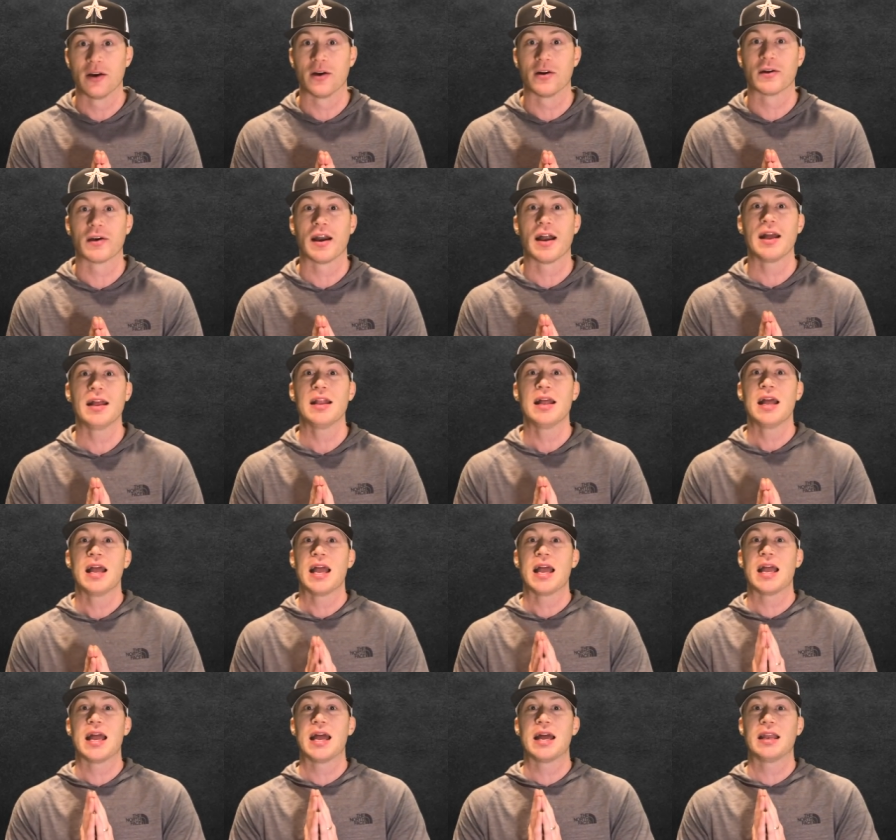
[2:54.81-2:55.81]
all right?
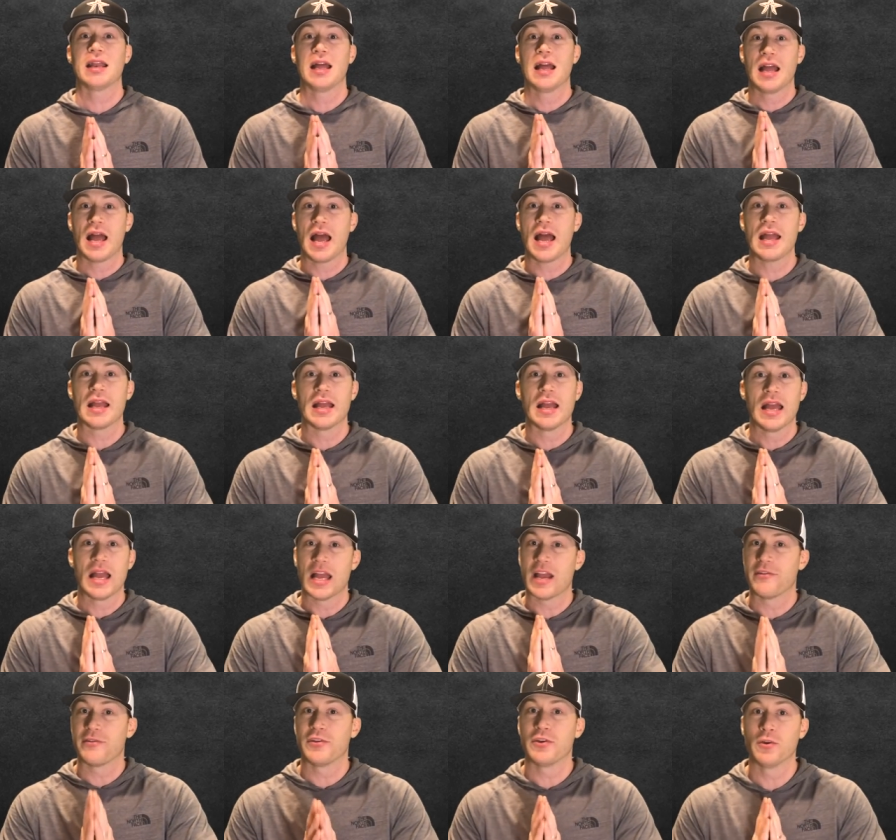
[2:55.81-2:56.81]
And hey,
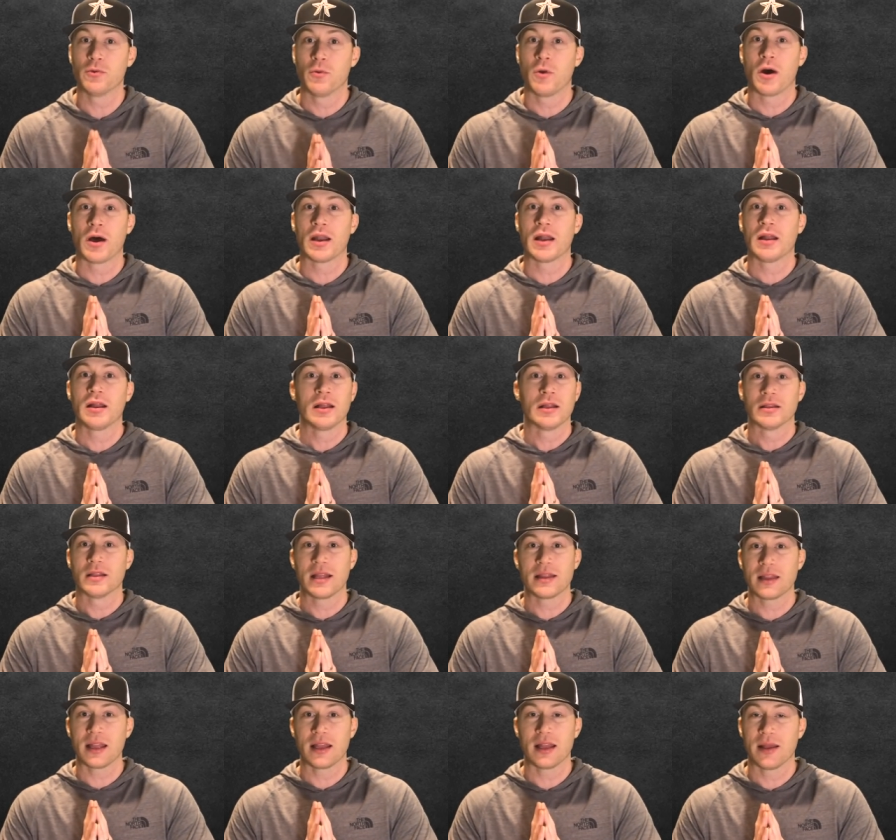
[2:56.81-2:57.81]
if you want
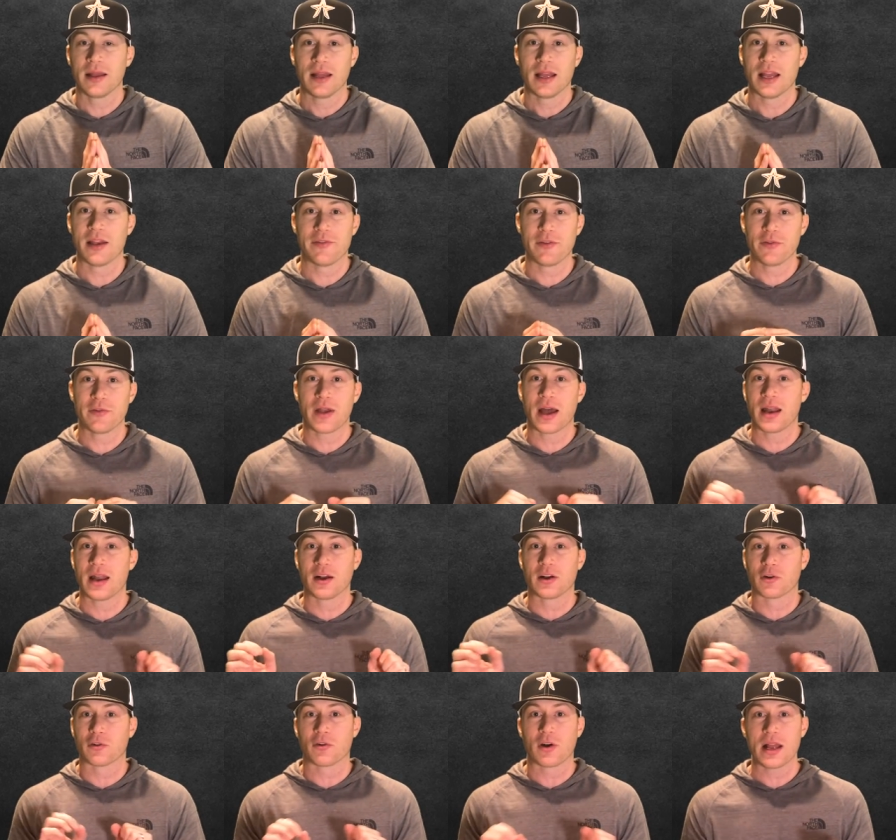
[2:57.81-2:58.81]
to if you've got
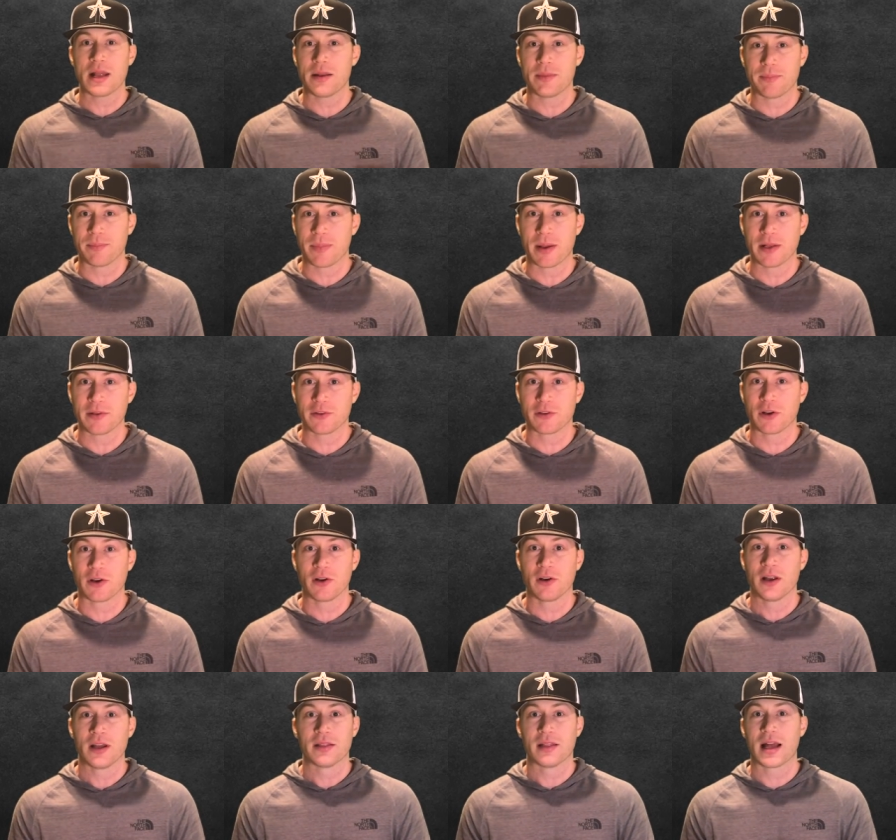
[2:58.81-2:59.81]
a great
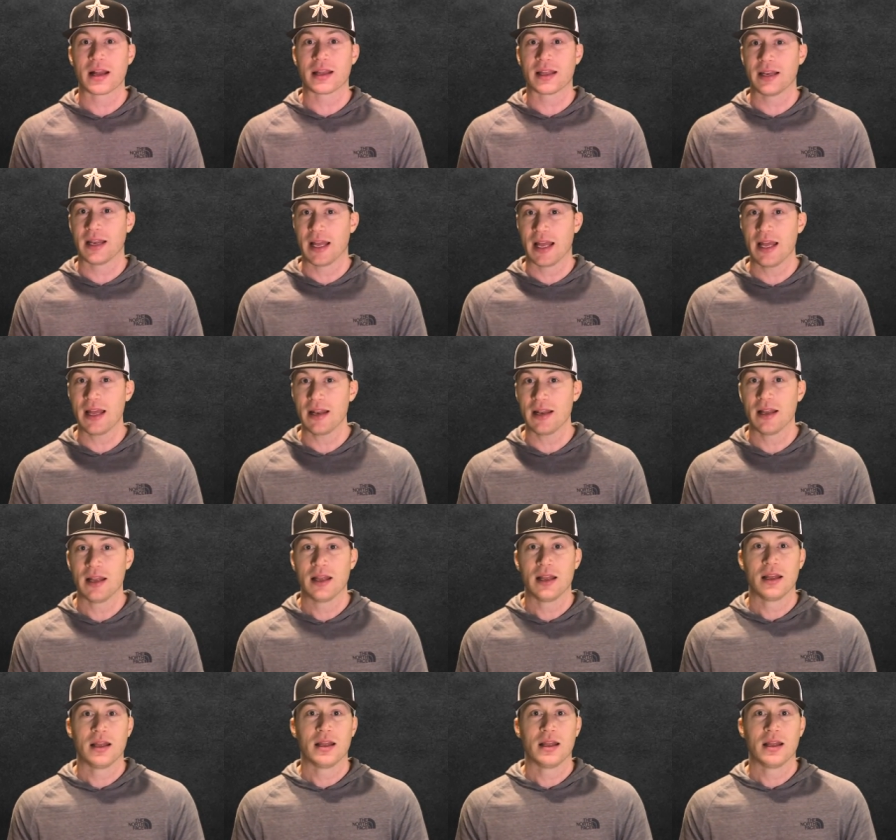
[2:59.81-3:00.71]
pitcher that can hit,